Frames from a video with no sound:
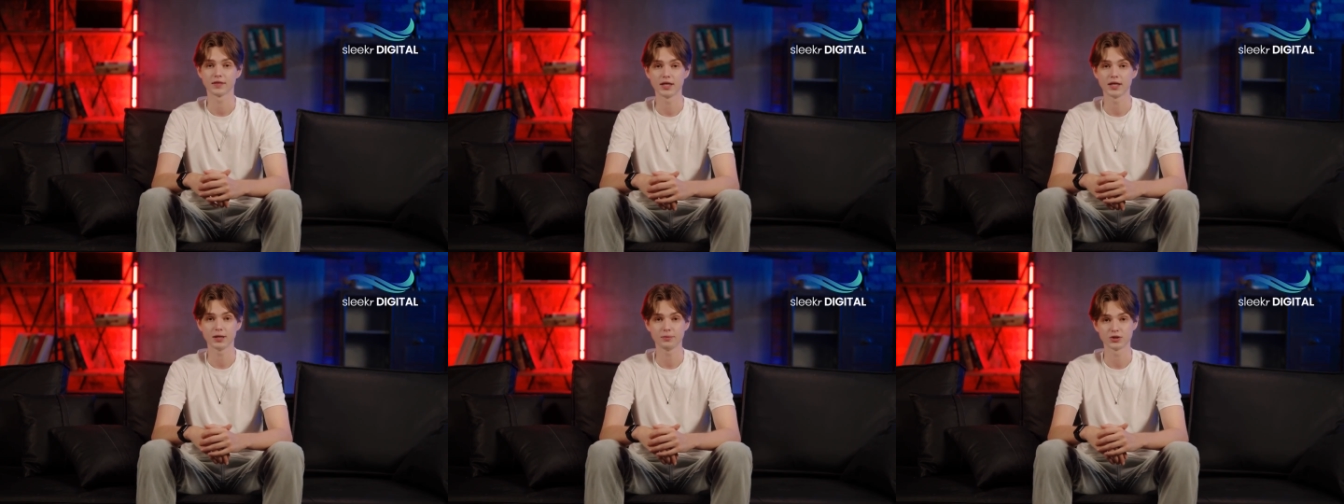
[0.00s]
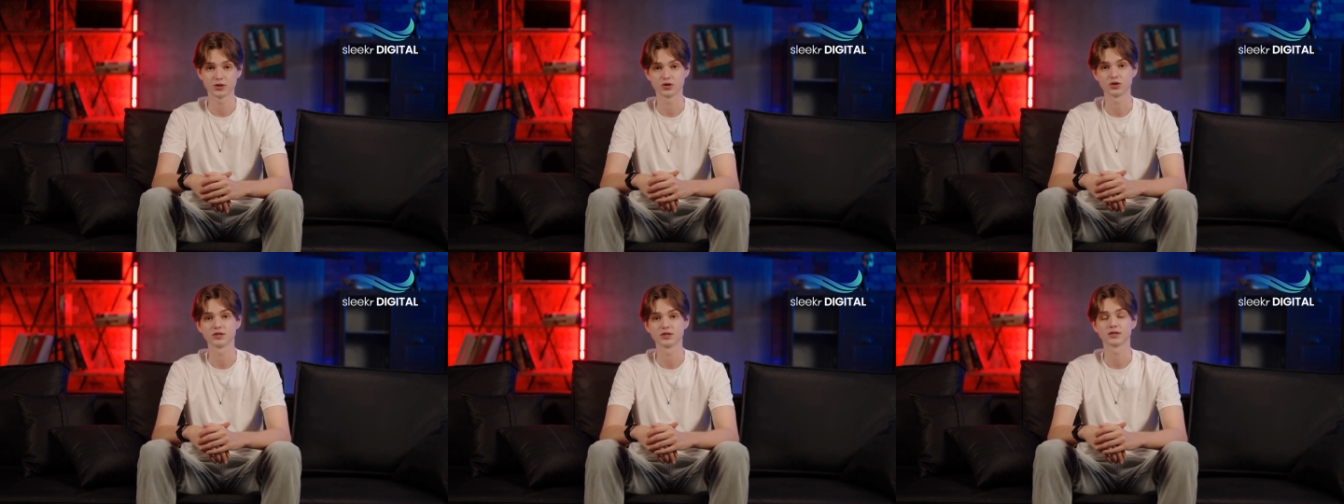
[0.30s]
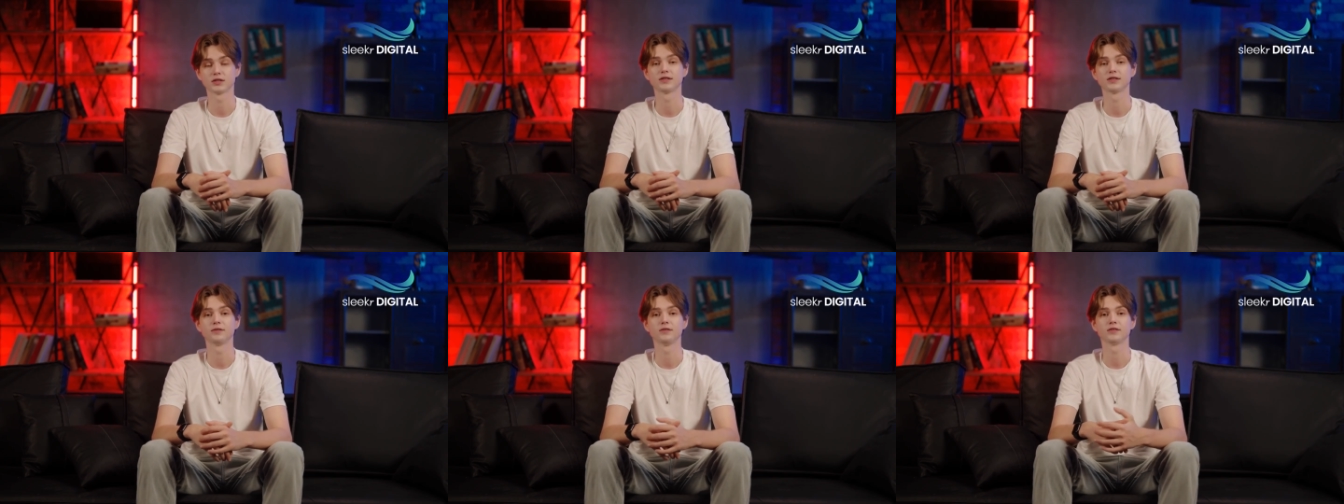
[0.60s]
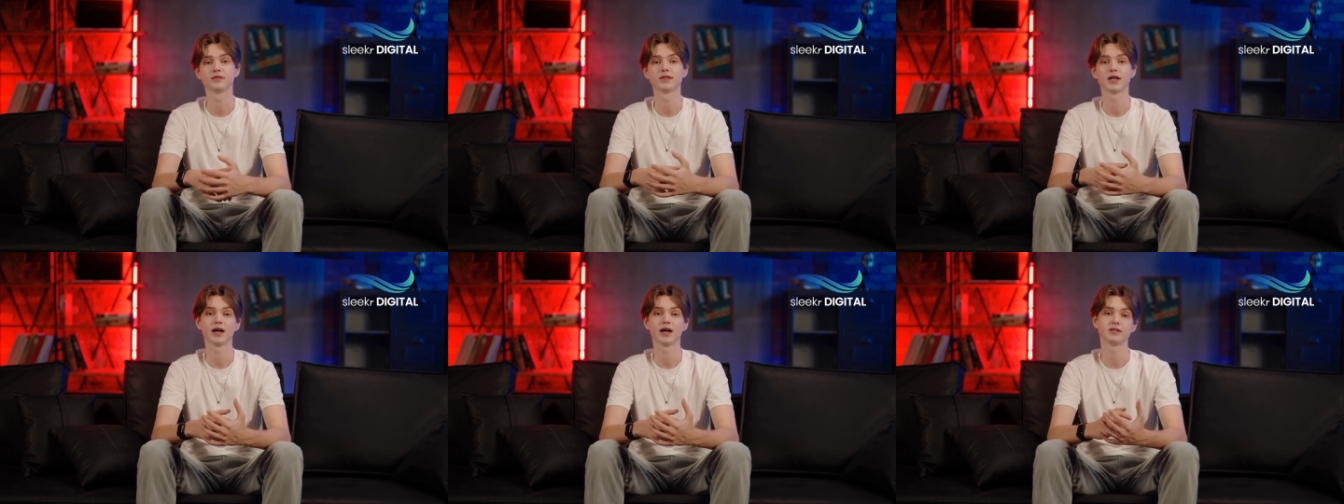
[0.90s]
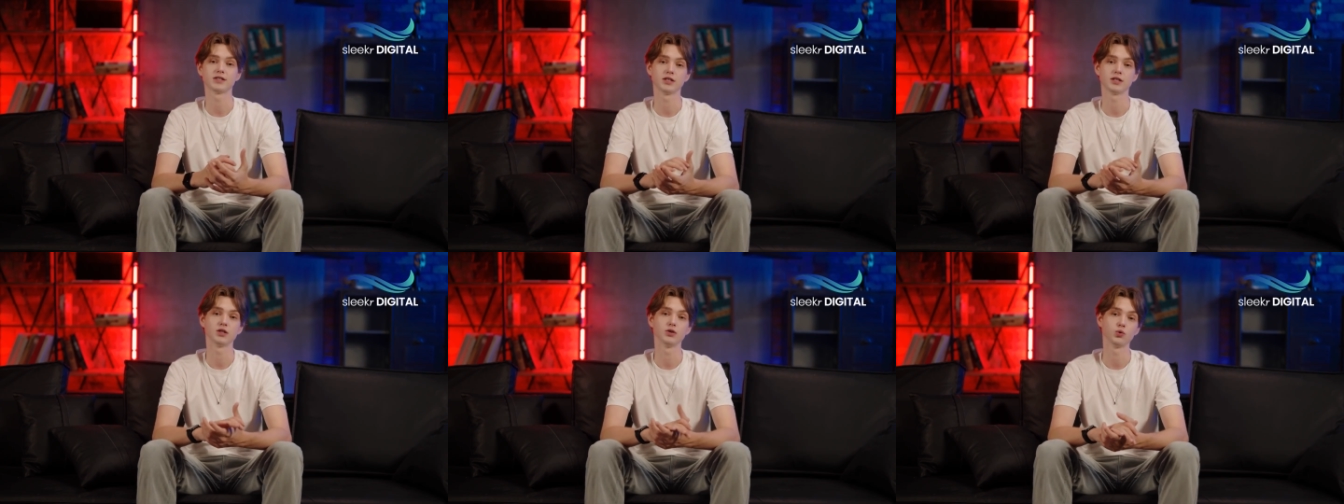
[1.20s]
images,
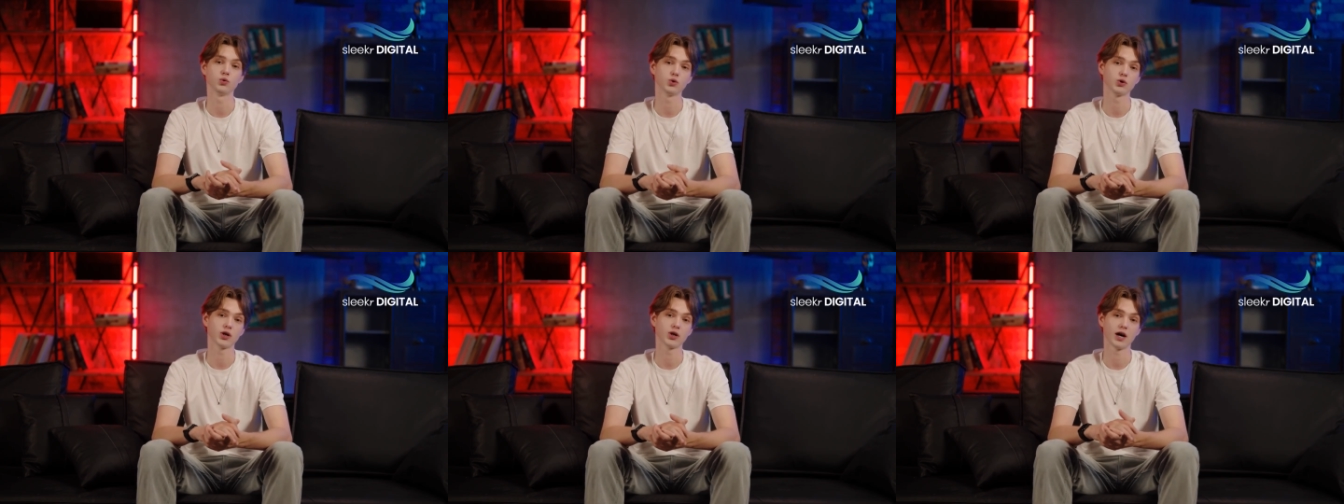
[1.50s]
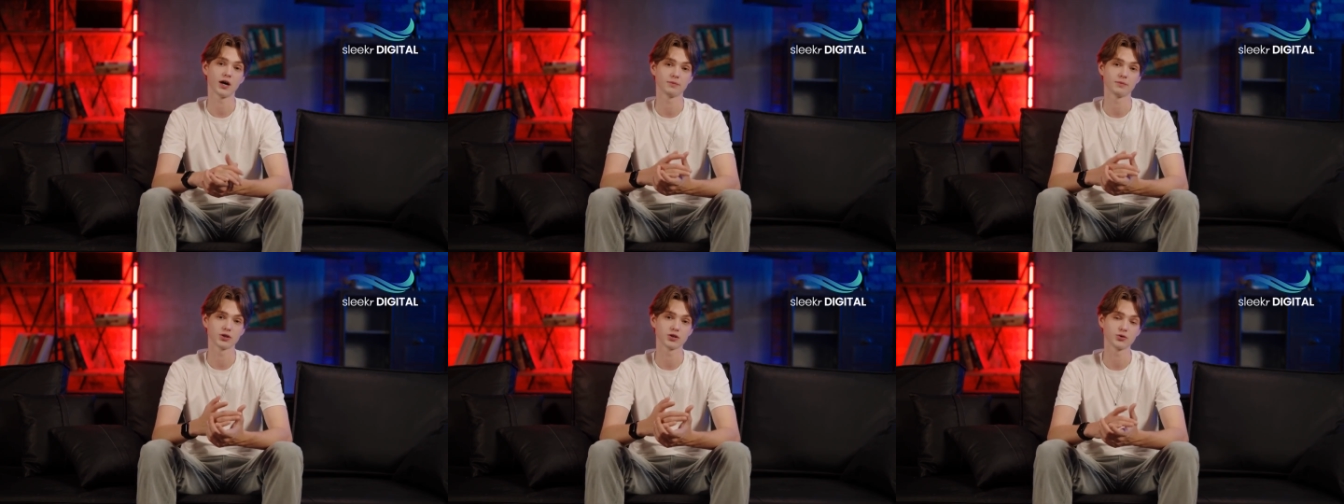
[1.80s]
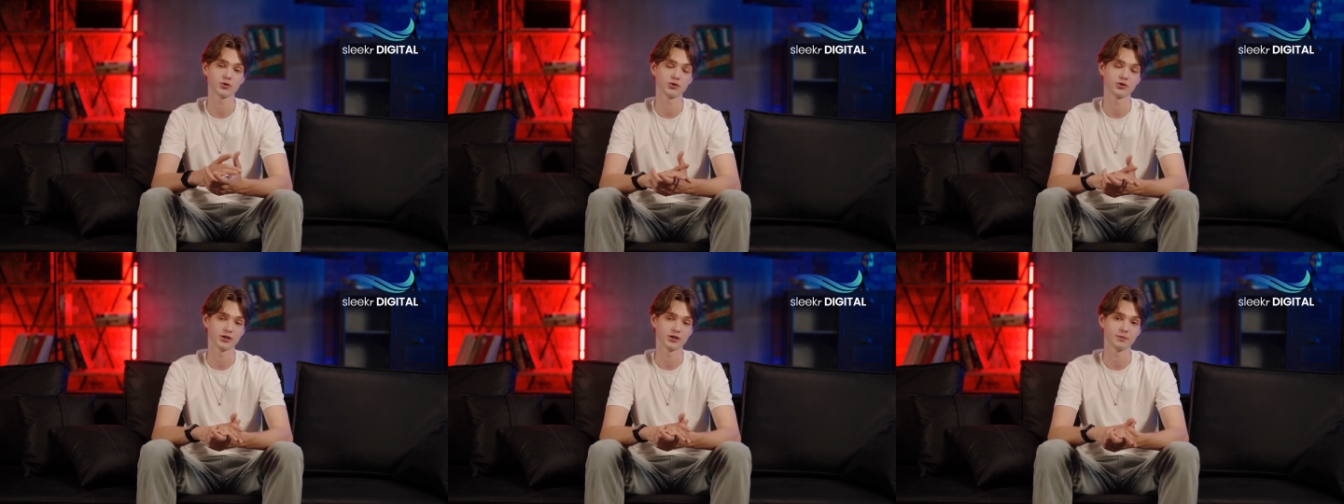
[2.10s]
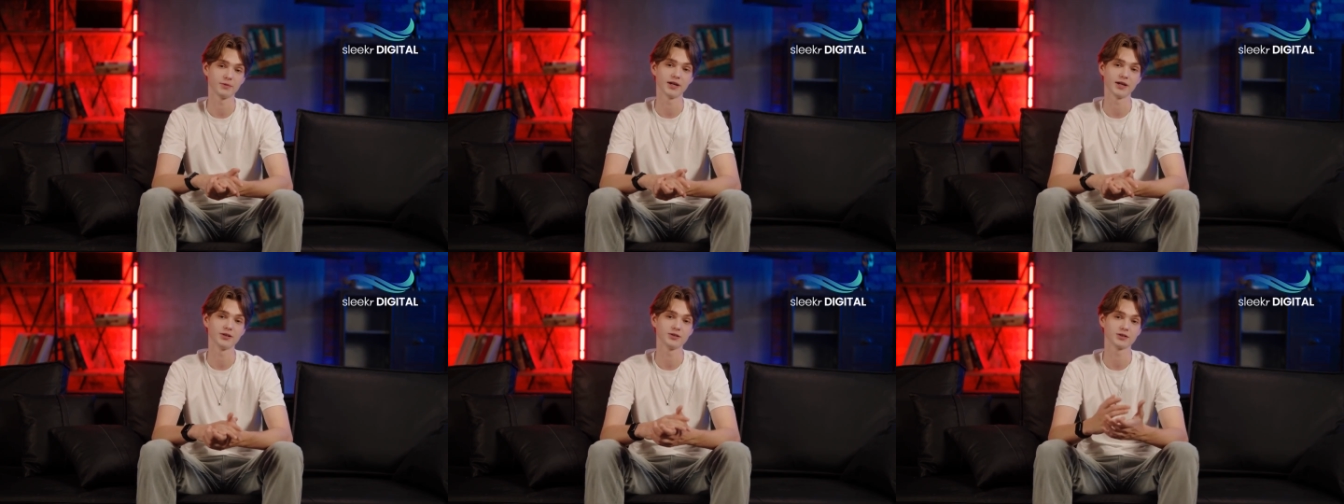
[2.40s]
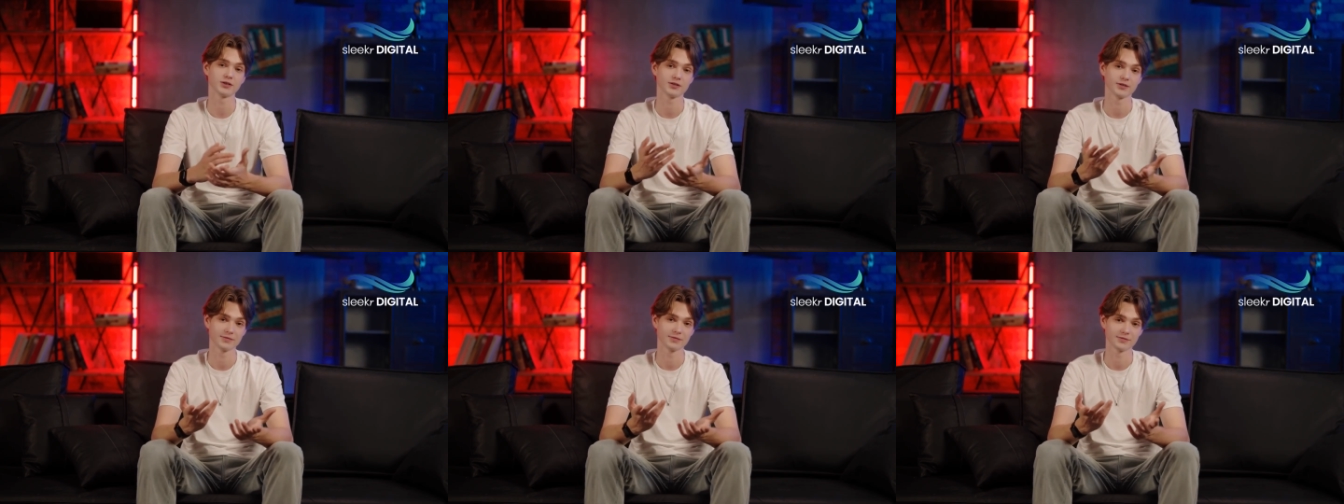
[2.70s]
docs to your WooCommerce order
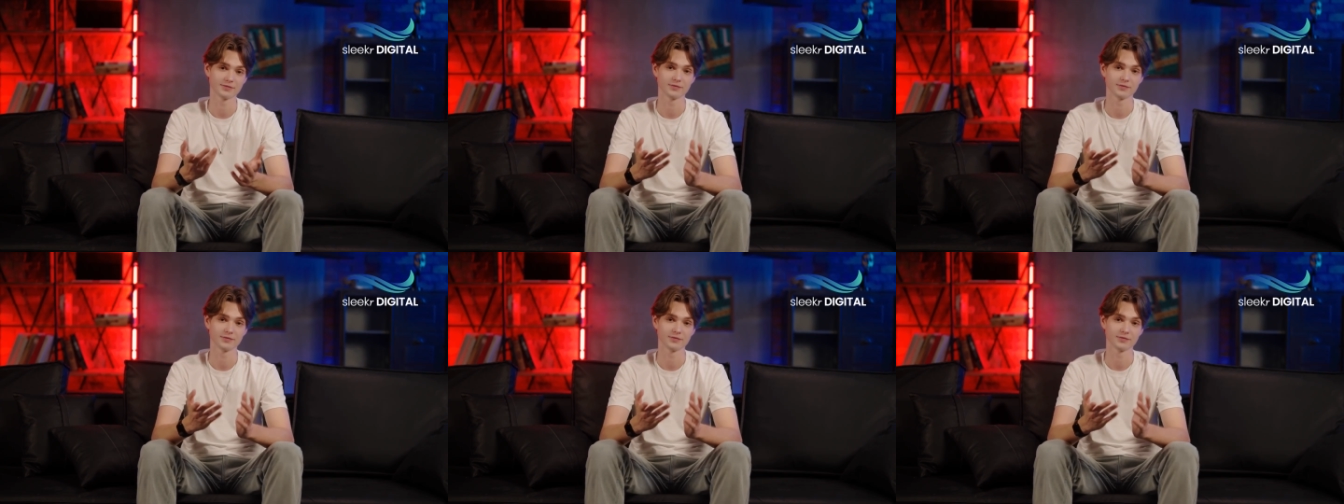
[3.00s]
emails.